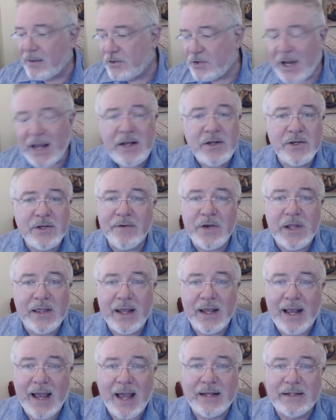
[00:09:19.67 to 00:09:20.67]
change
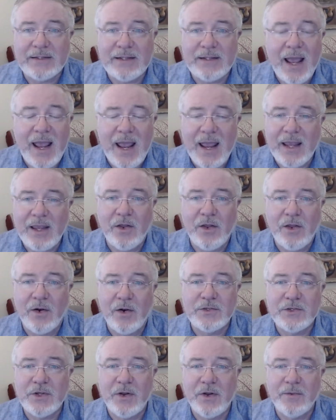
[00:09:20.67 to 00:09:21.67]
everything I say.
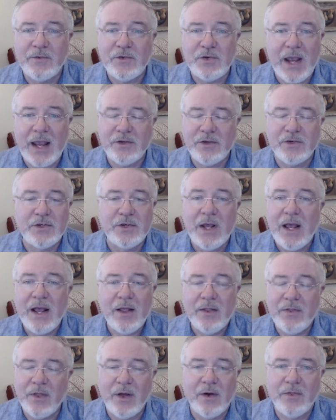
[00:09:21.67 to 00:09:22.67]
It's going to change
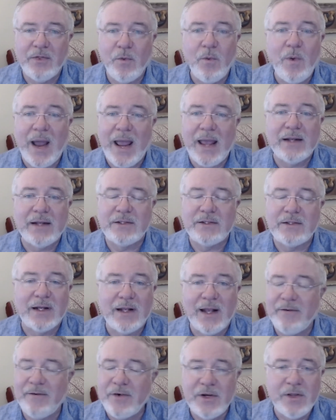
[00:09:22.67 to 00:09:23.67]
the way it's
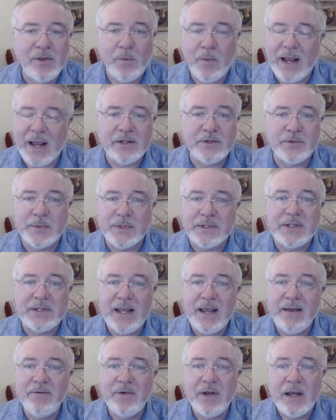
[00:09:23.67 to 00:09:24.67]
delivered, the way it's
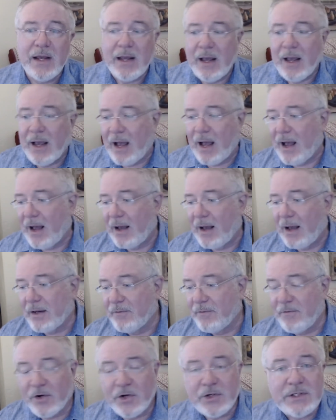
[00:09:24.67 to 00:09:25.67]
received.
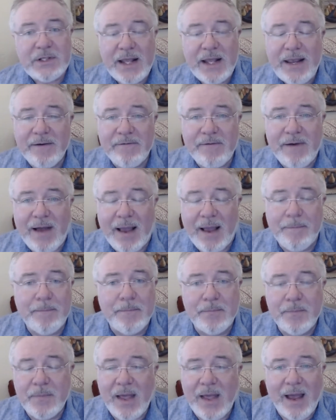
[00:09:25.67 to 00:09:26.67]
Conversely, if
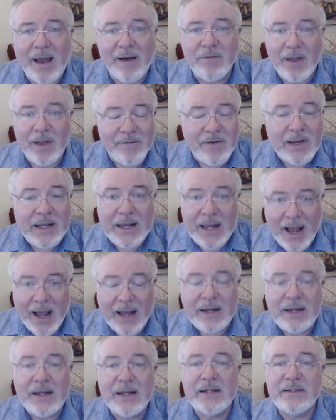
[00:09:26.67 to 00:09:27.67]
I have loving
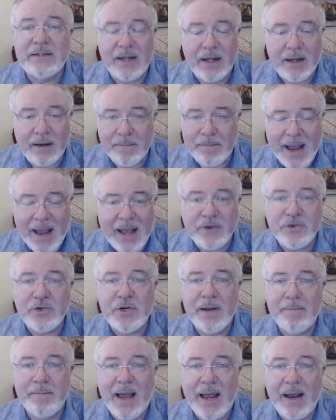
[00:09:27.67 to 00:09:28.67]
kindness and
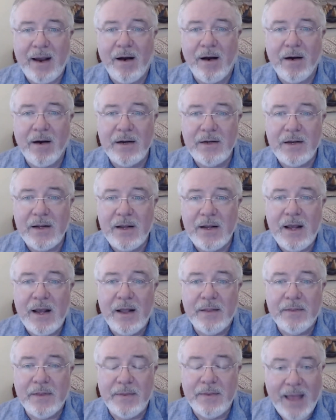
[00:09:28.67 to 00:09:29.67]
compassion in my heart,
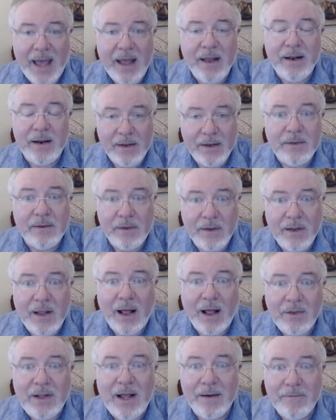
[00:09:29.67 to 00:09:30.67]
then that
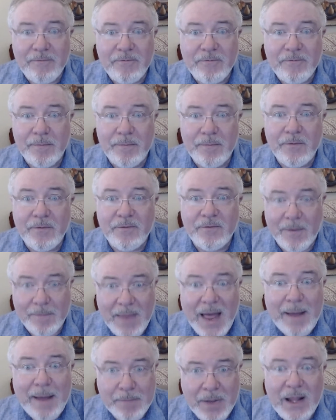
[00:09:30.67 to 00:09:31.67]
I'll come from
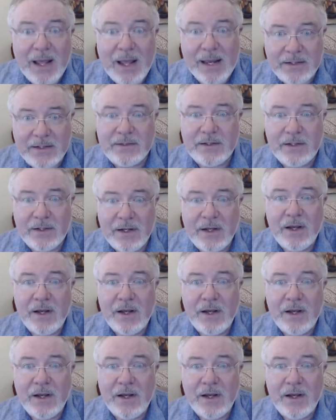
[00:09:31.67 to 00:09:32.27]
that place.